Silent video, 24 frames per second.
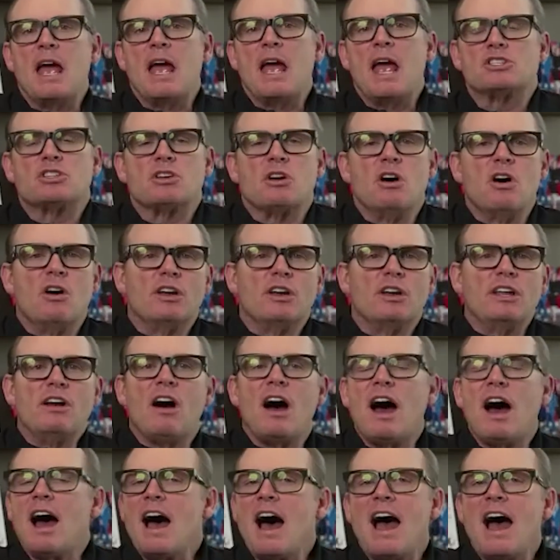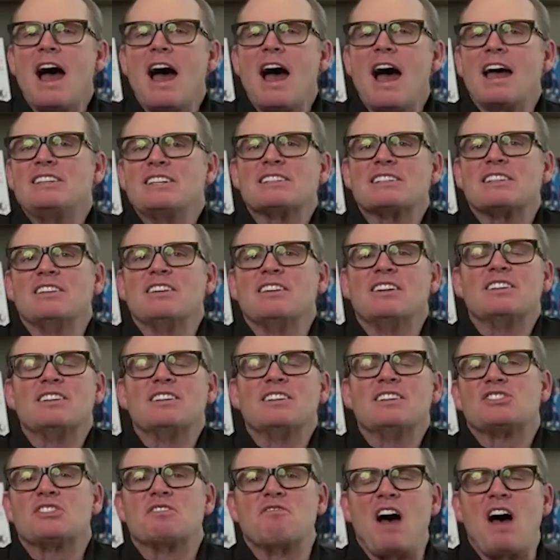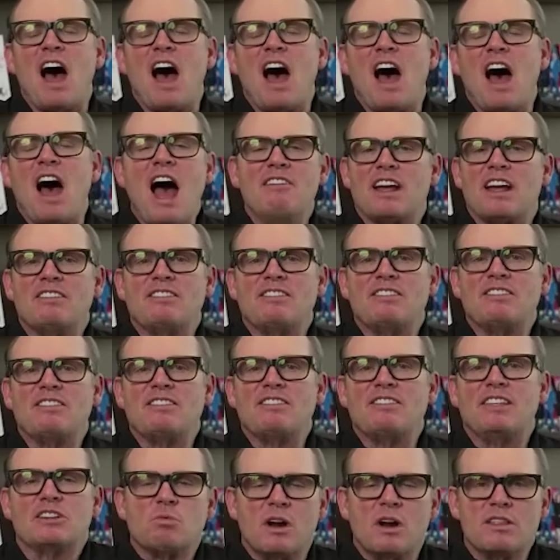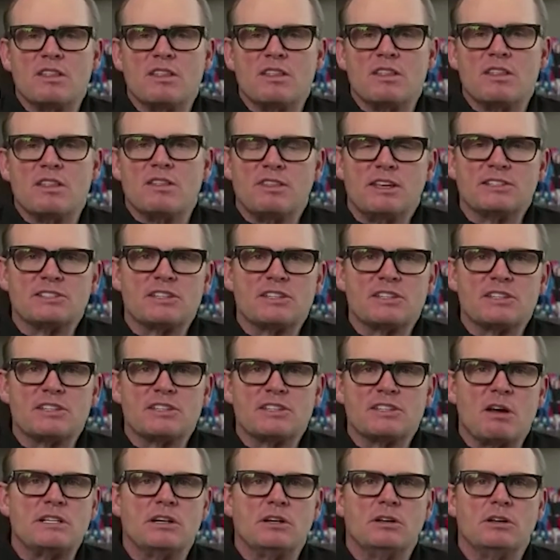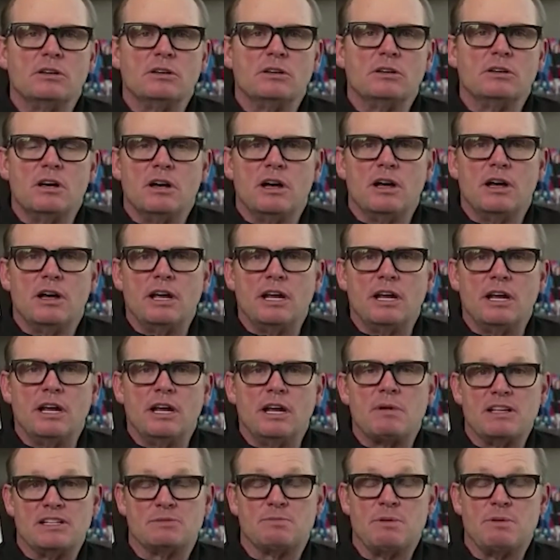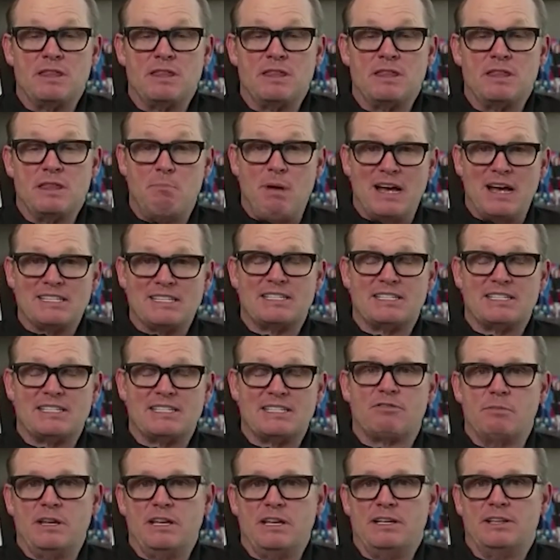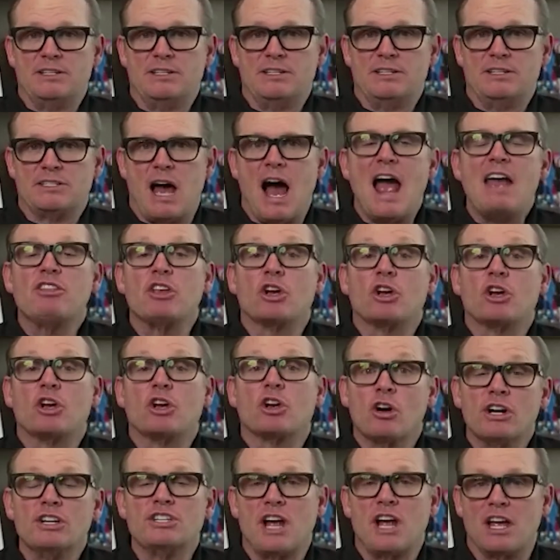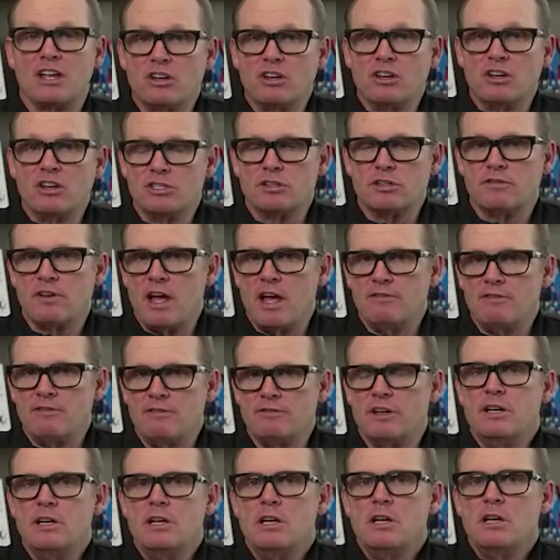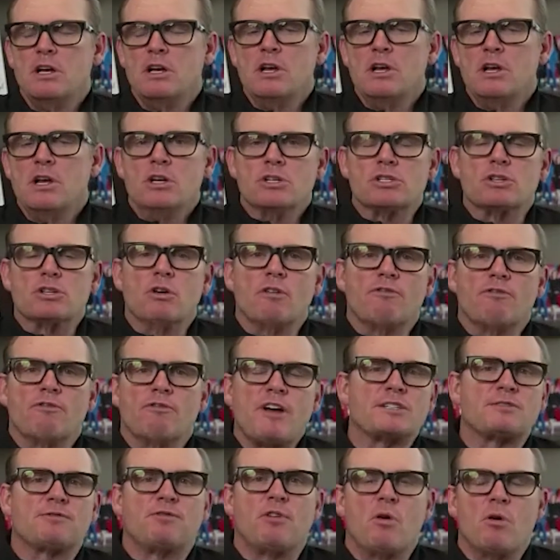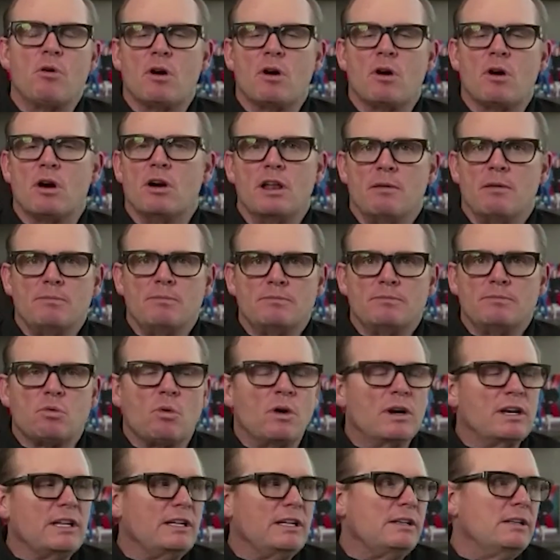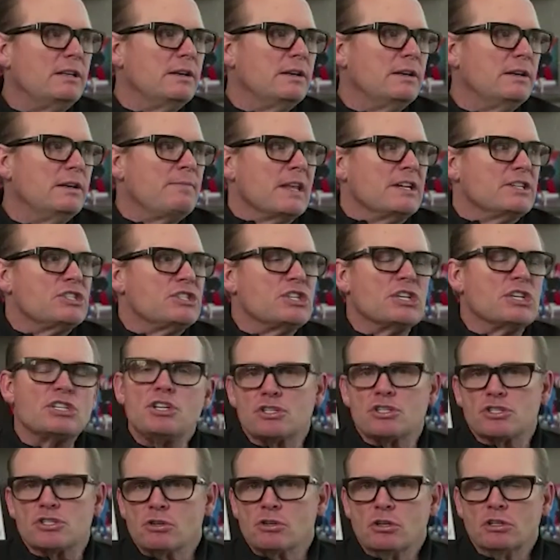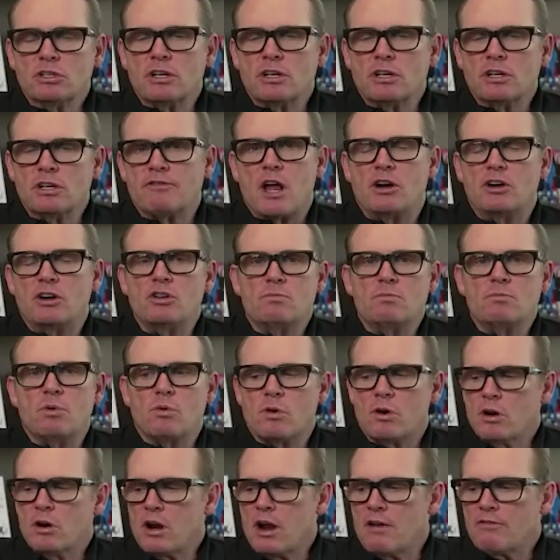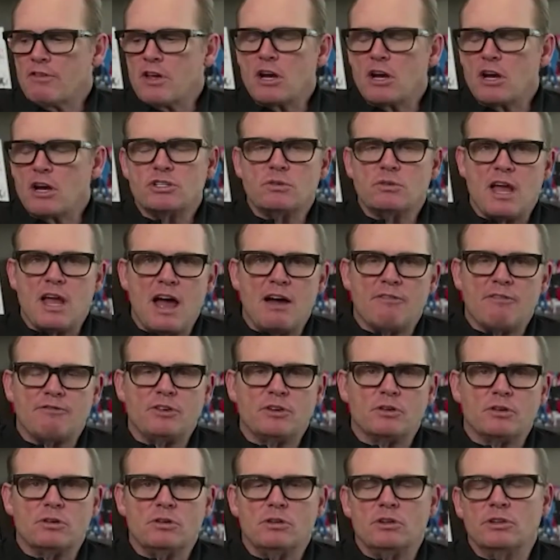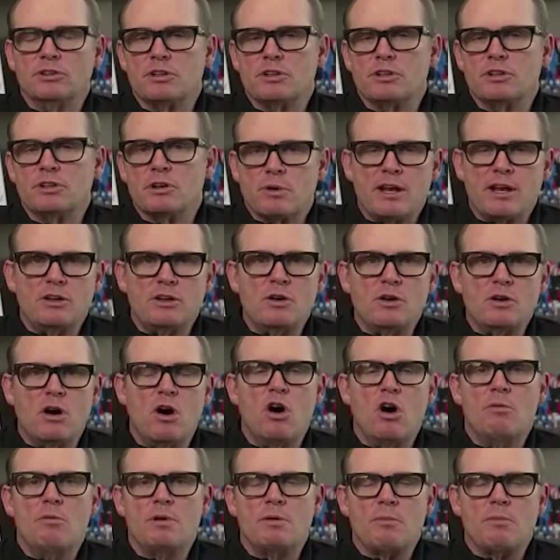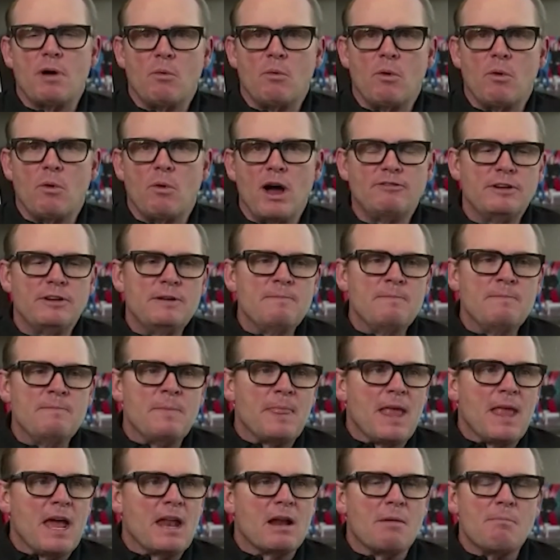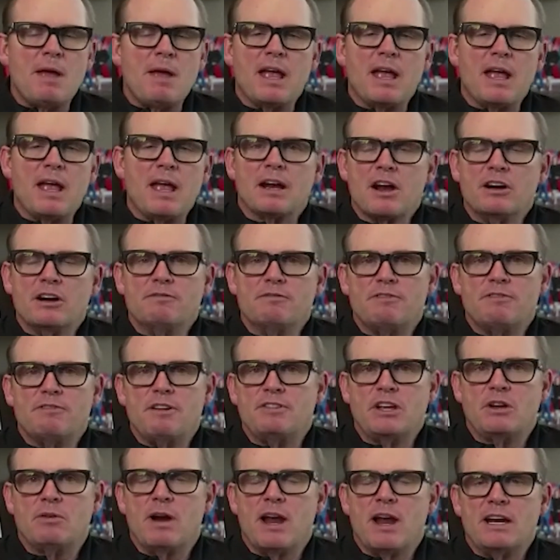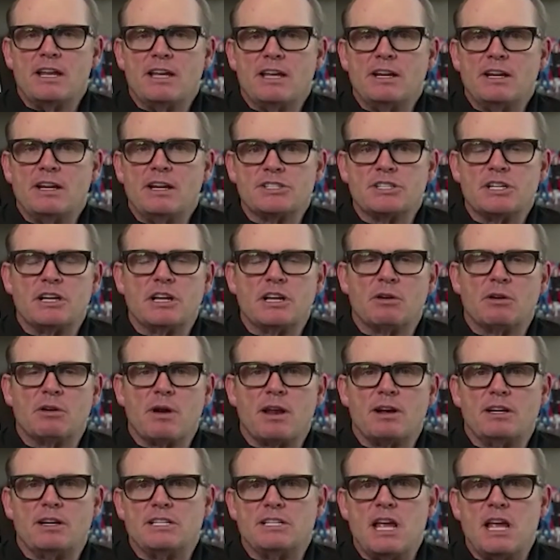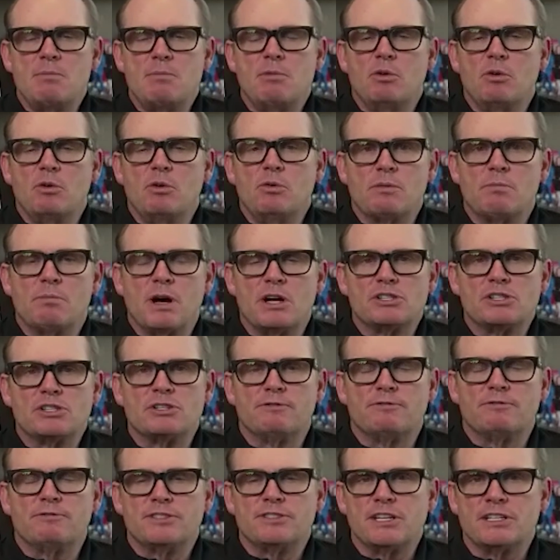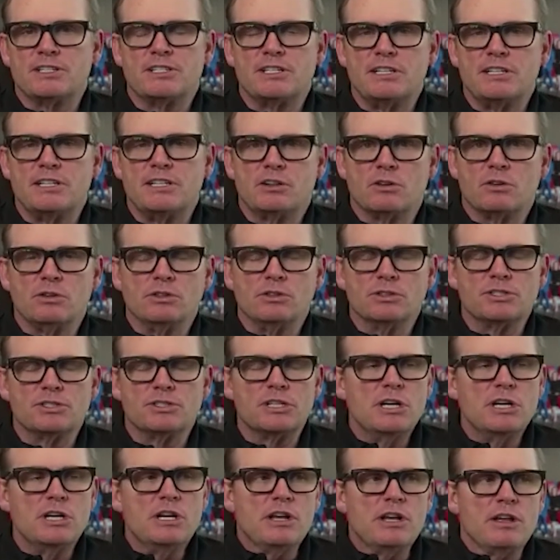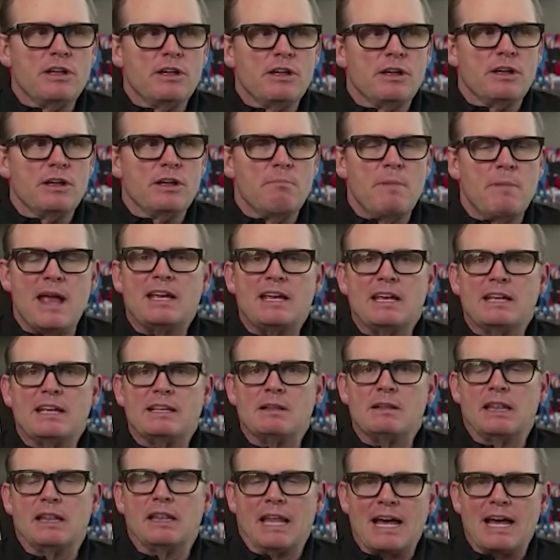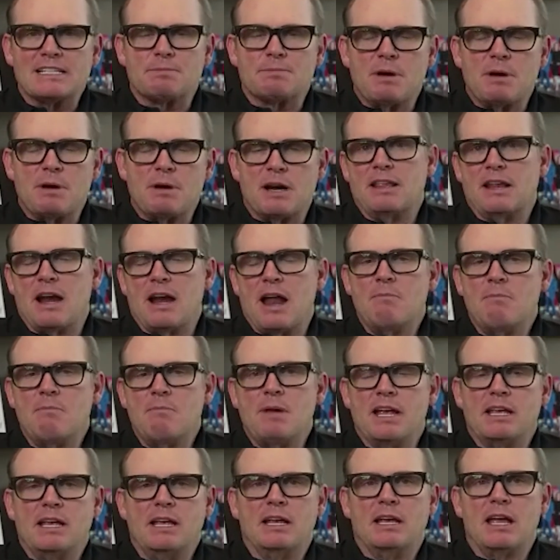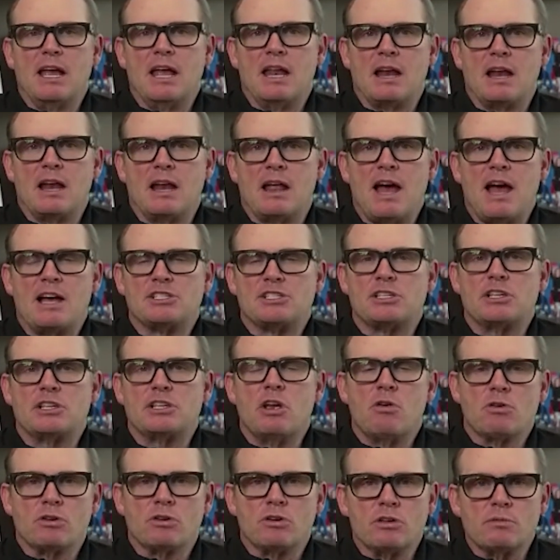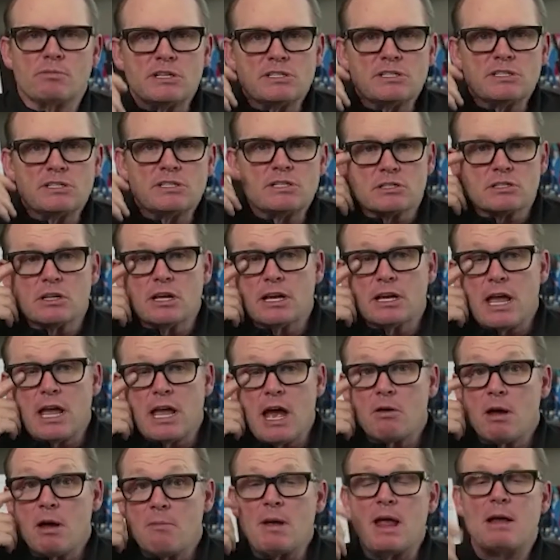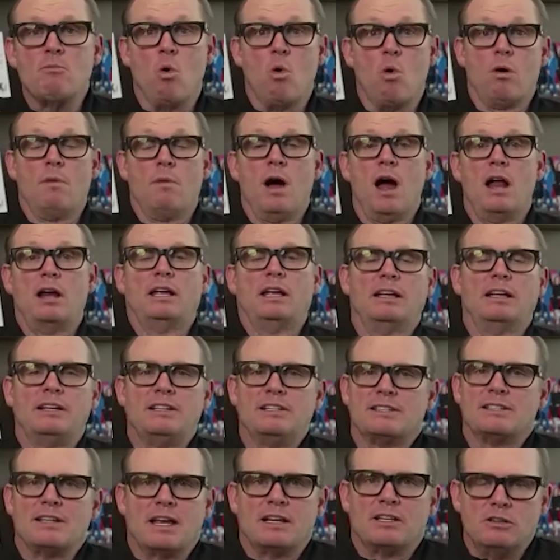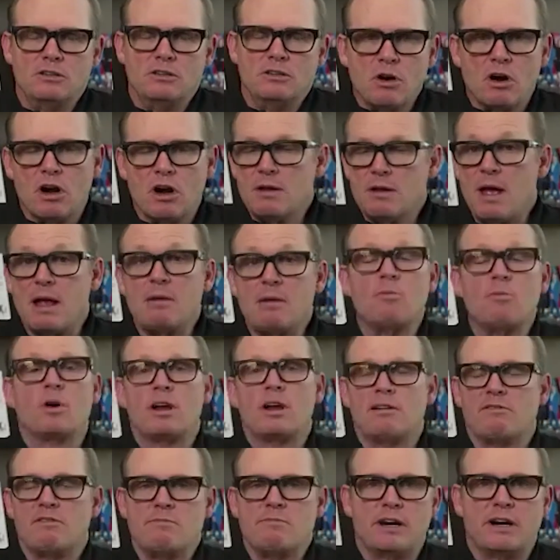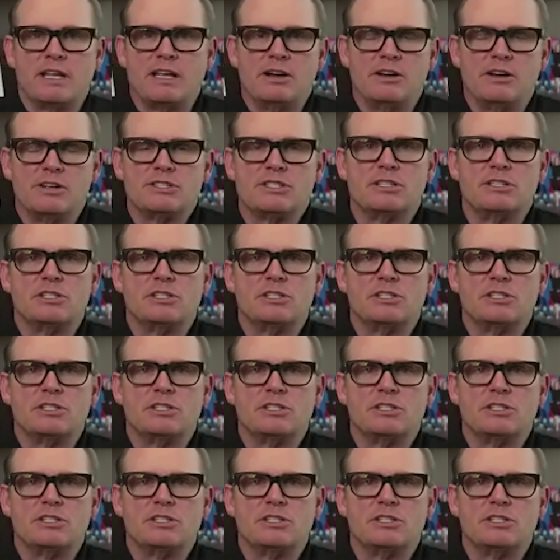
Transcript: And so, you know, I, I just learned to survive. And I think that's one of the things I would tell uh, anybody has been the best thing for me is I had the courage I could survive. Mm-hmm. So fast forward, I'm 20, six years old. I've got a newborn and I've got a two and a half year old and a brand new home and my wife and I'm making 150 grand a year sitting around a table with a bunch of 60 year olds making less money than I'm making. And I asked the owner of the business, like, how do I make more money? And he's like, you already make more than everybody else.